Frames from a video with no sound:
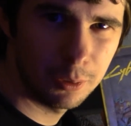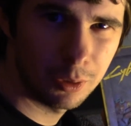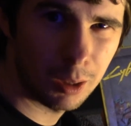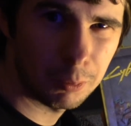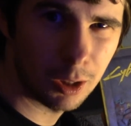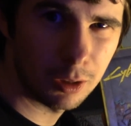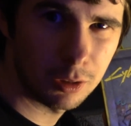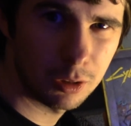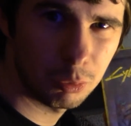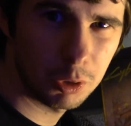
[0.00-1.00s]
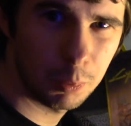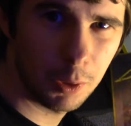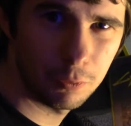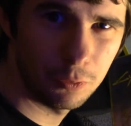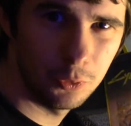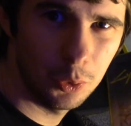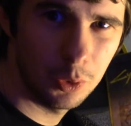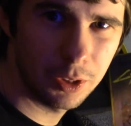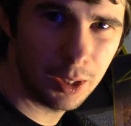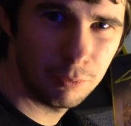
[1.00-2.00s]
game case, which both do the
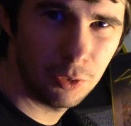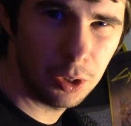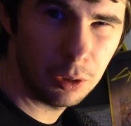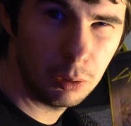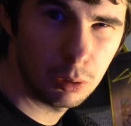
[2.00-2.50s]
same thing.